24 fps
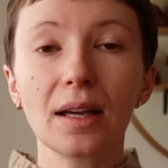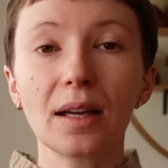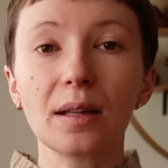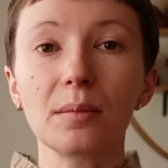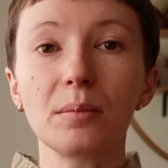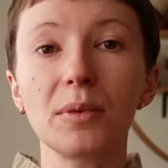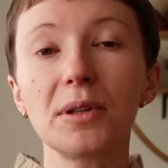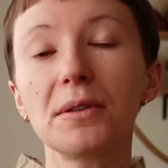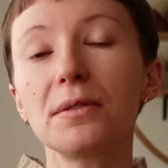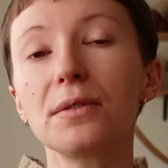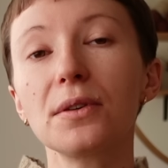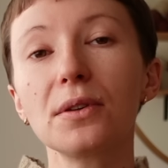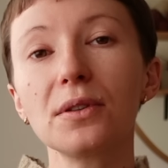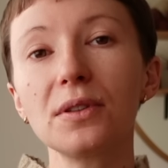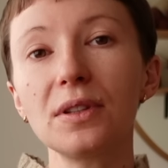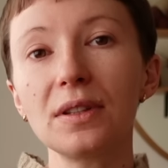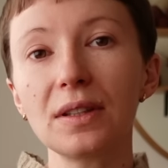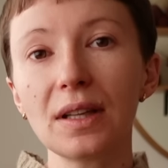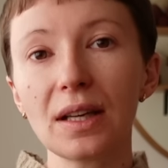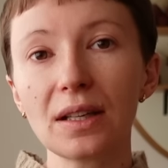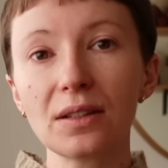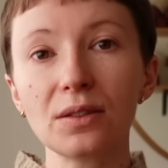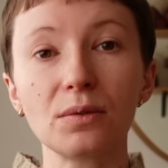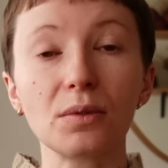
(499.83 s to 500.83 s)
and before the
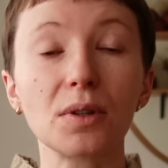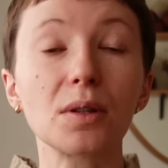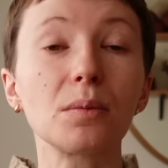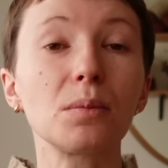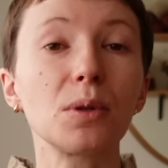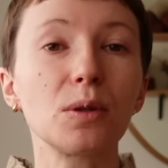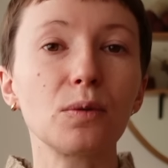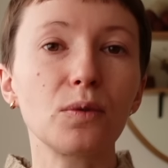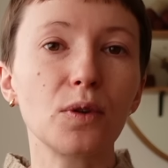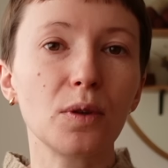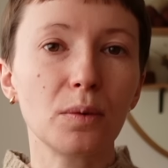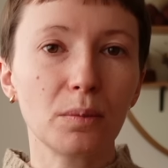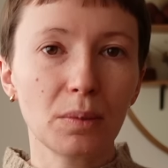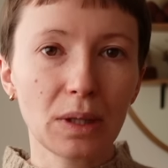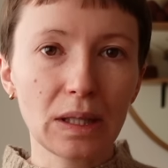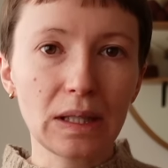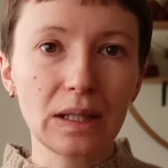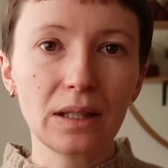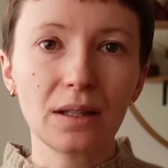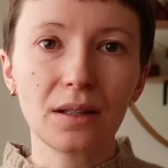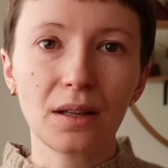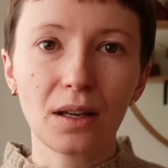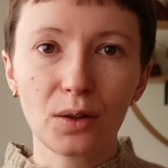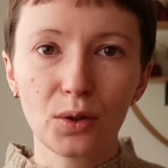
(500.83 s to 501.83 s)
next one, before
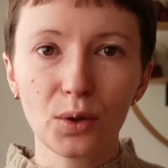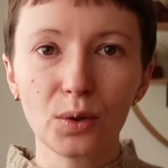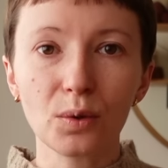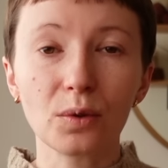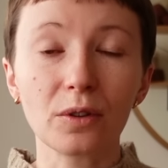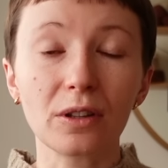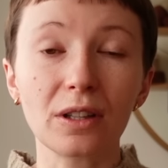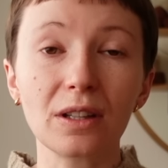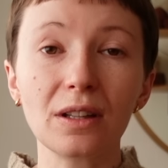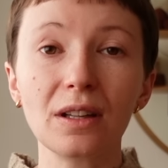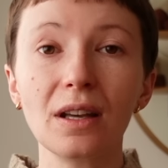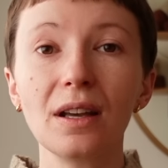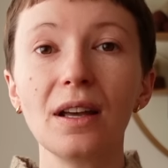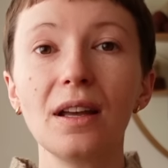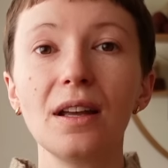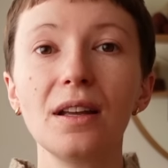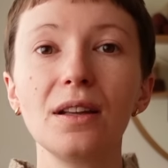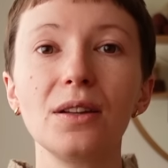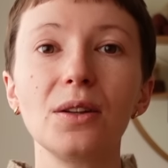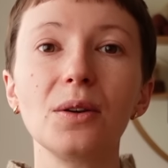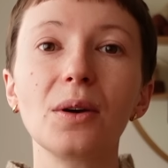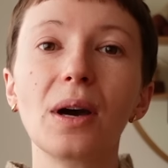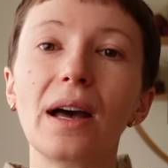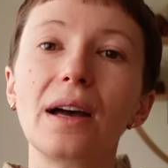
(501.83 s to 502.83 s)
making a new one,
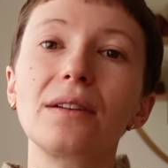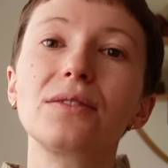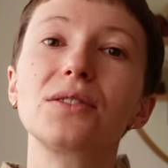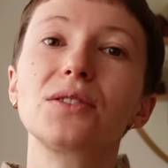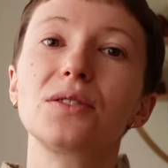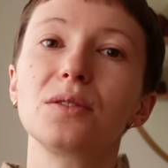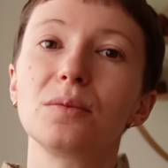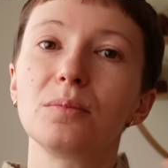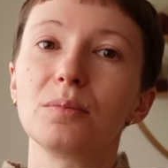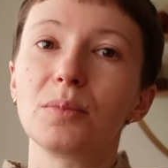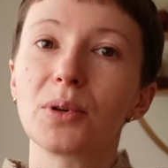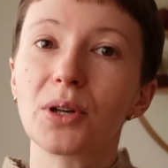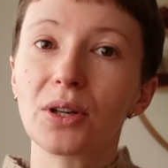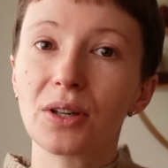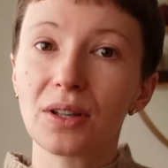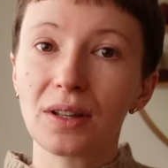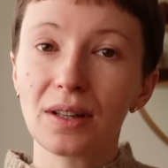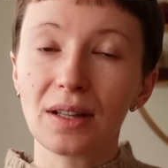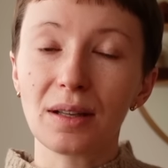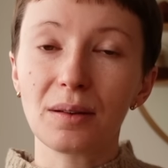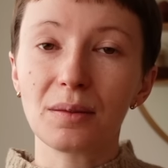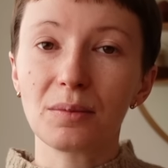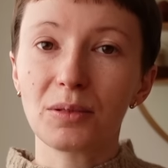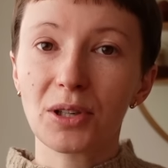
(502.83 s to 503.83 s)
you have to
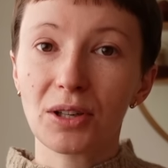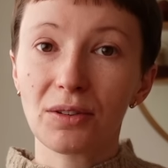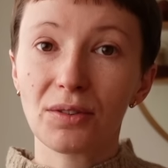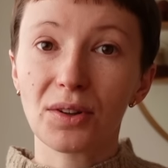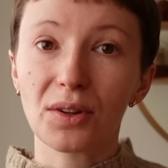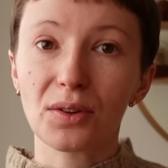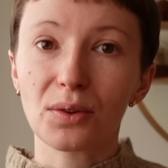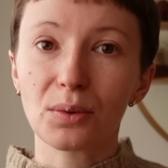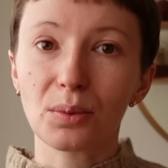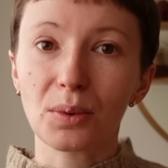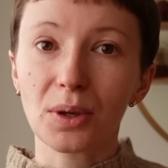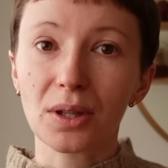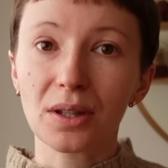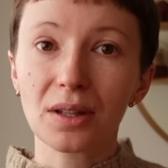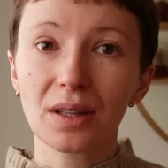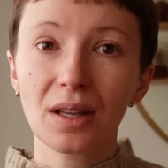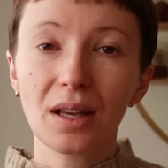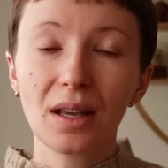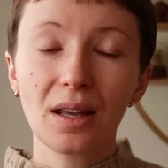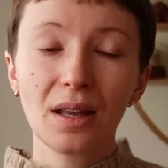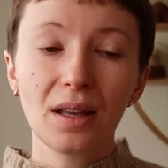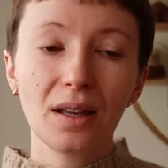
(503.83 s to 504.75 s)
burn the previous one,